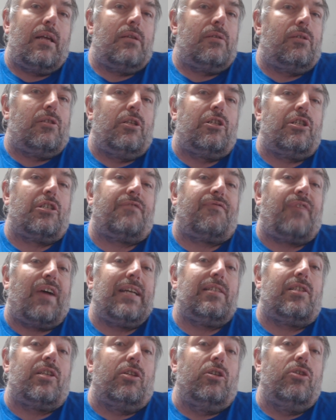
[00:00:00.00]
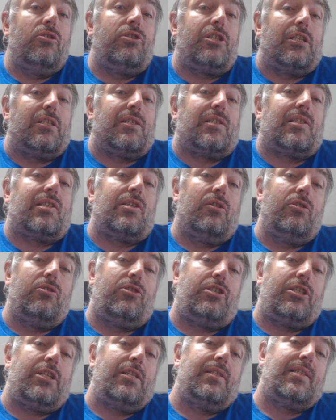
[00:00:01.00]
just find
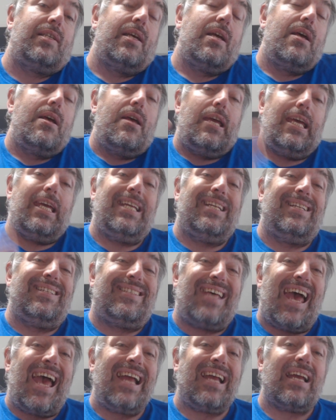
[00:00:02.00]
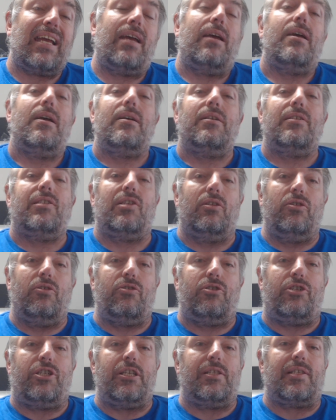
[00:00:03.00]
solutions in tech,
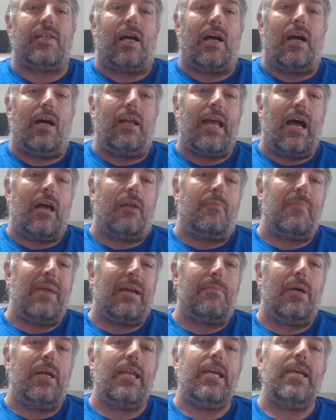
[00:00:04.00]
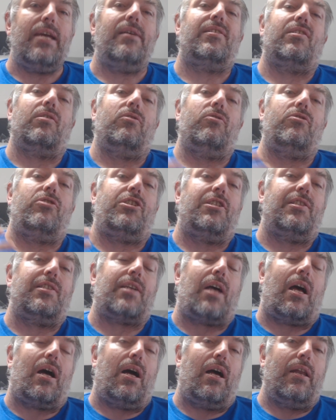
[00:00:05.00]
solutions on how to make money, solutions
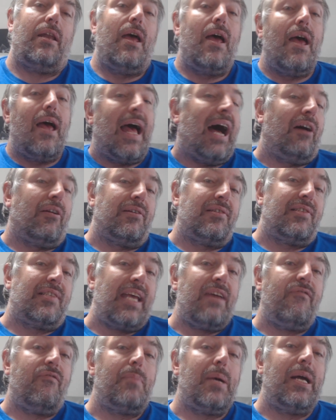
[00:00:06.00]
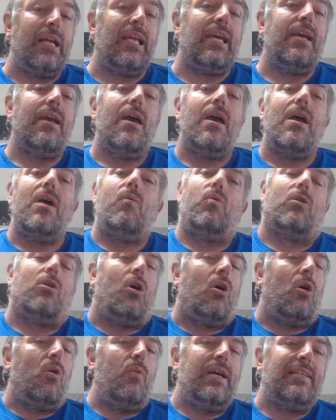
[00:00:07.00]
on how to save money. We're
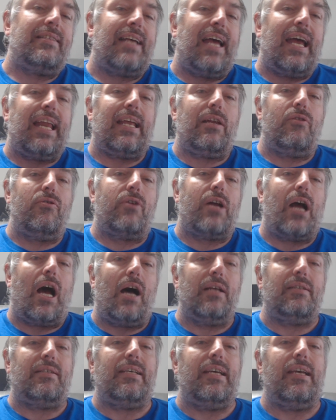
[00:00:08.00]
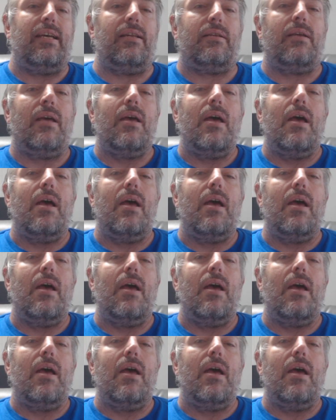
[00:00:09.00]
always adding new content.